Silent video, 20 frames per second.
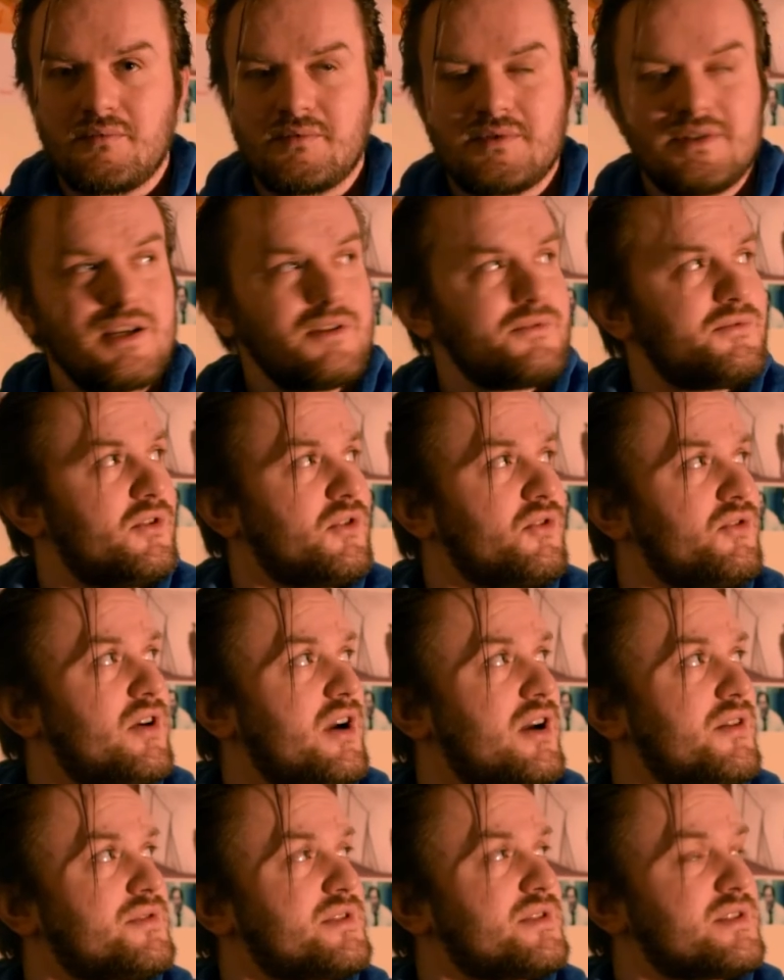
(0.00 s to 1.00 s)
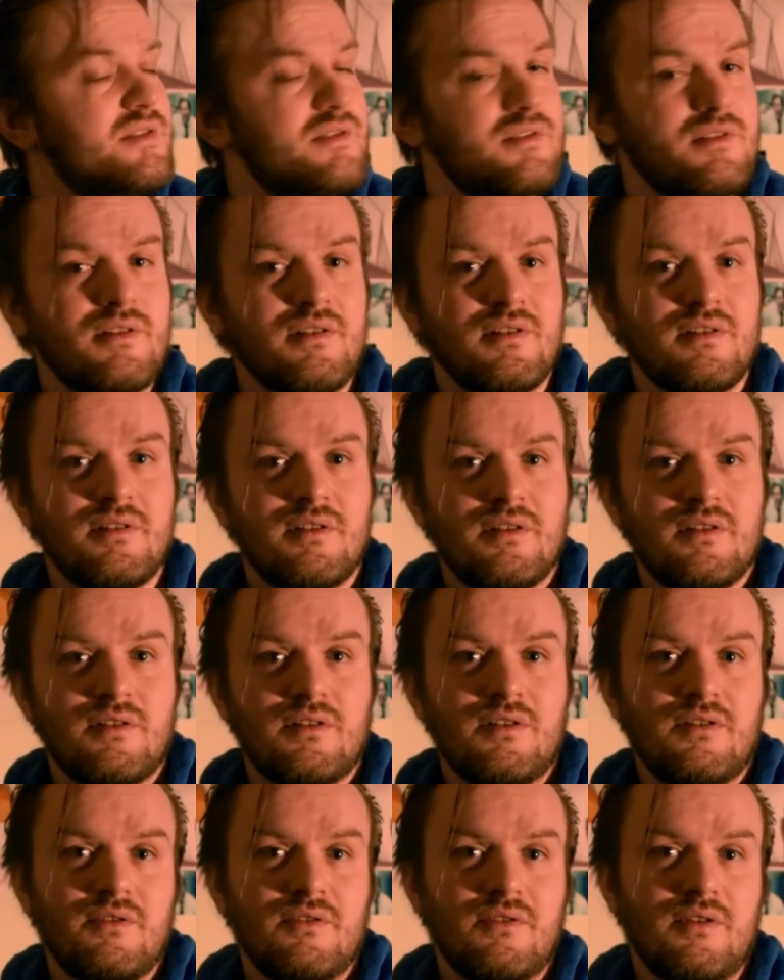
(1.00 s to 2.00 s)
Take photographs,
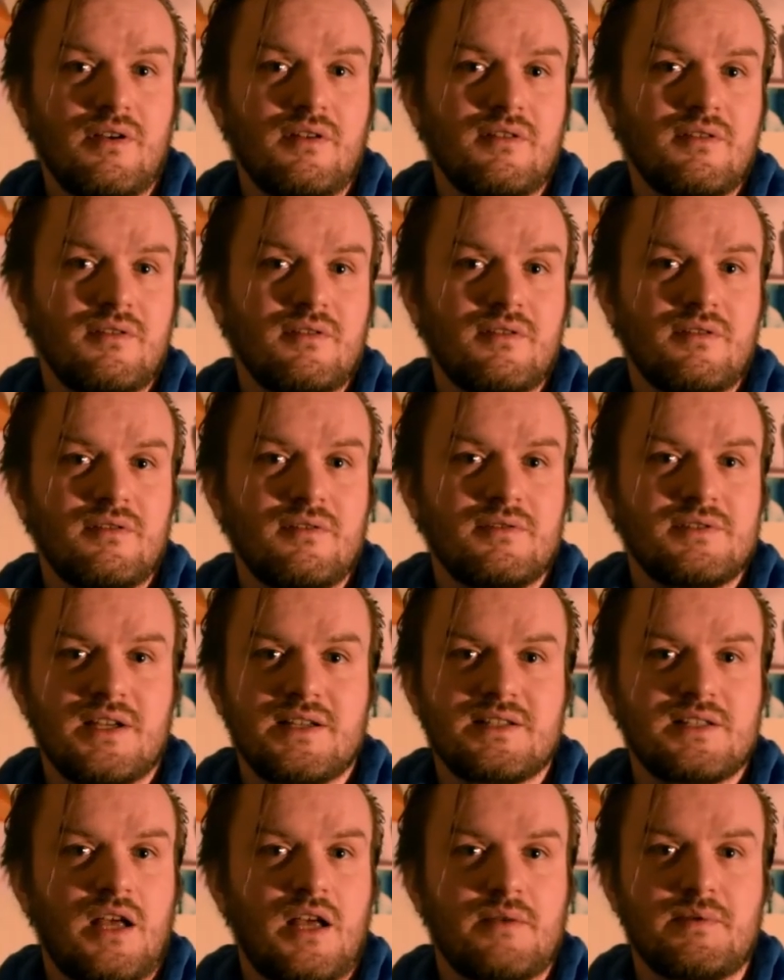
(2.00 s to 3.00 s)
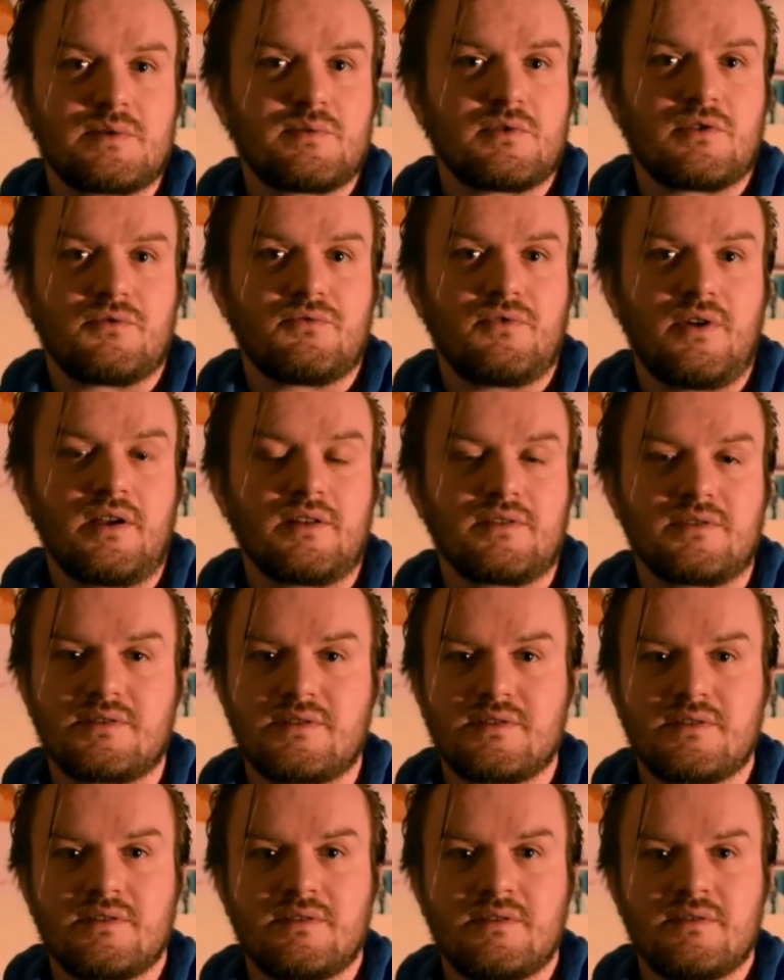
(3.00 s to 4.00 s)
alright? Take selfies with your
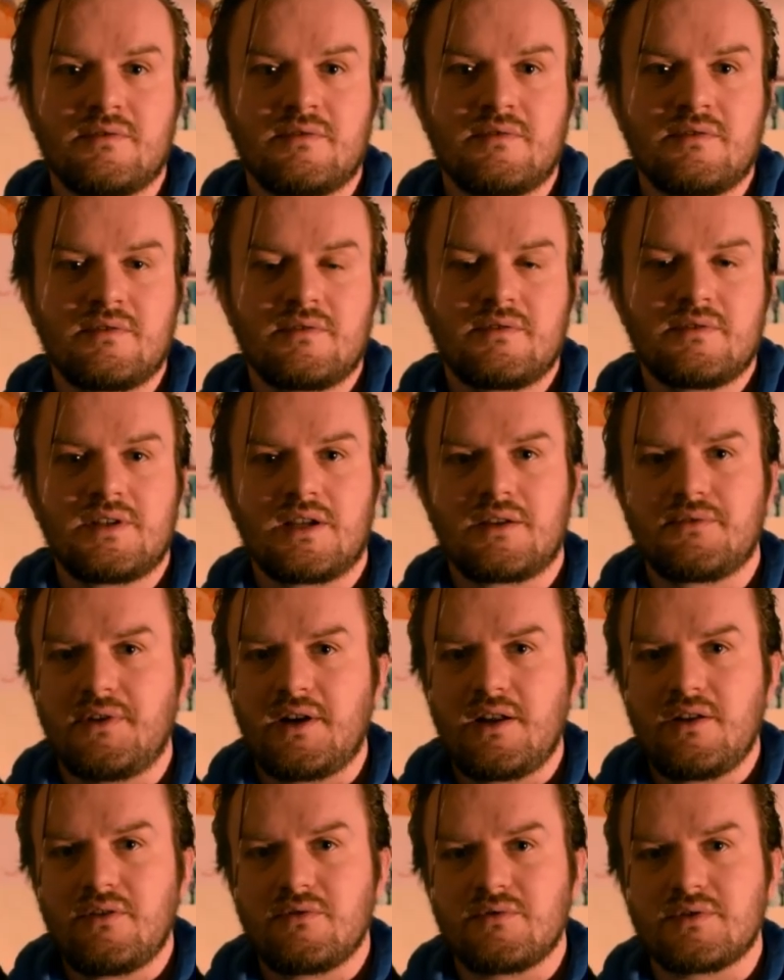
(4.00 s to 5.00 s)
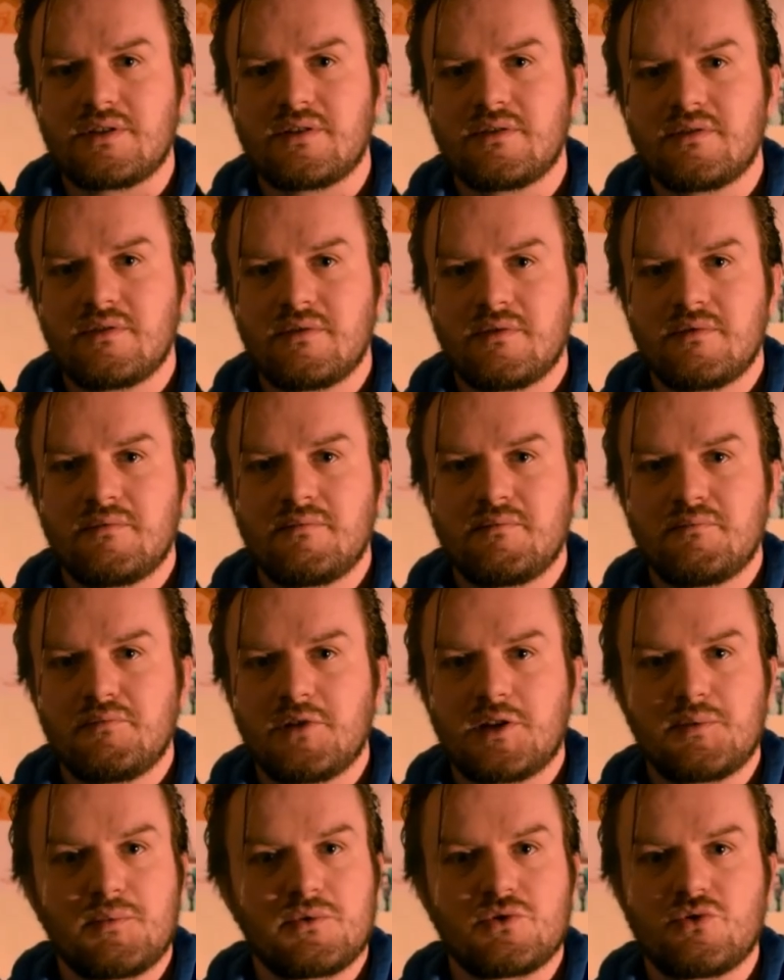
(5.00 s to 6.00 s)
friends. Take videos.
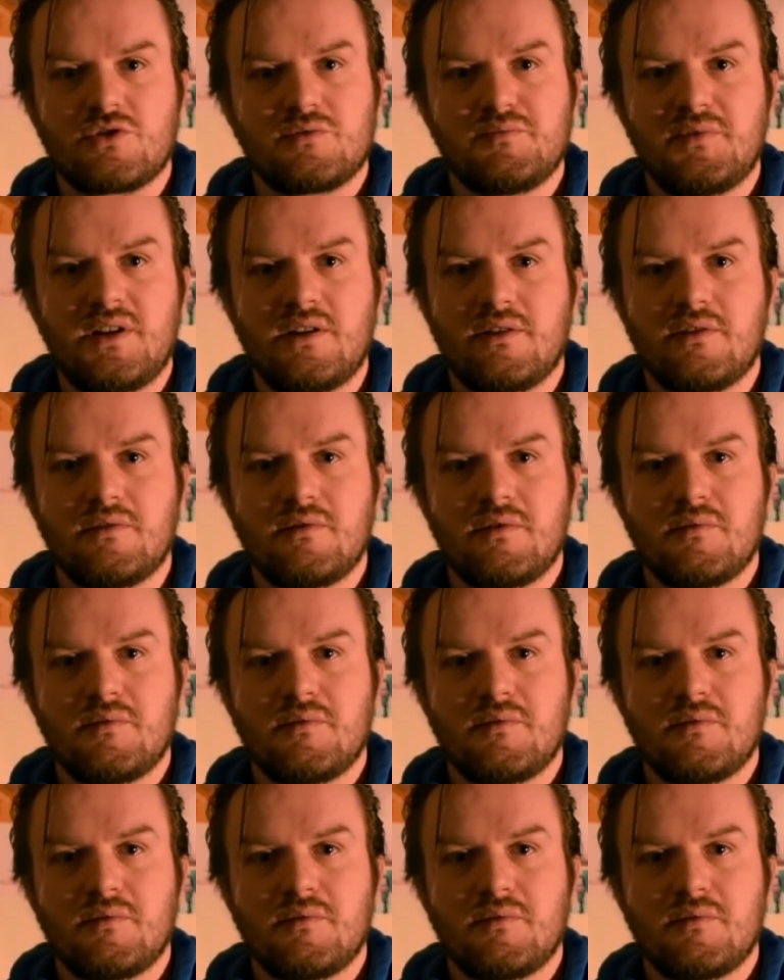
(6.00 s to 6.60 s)
Put them on social media.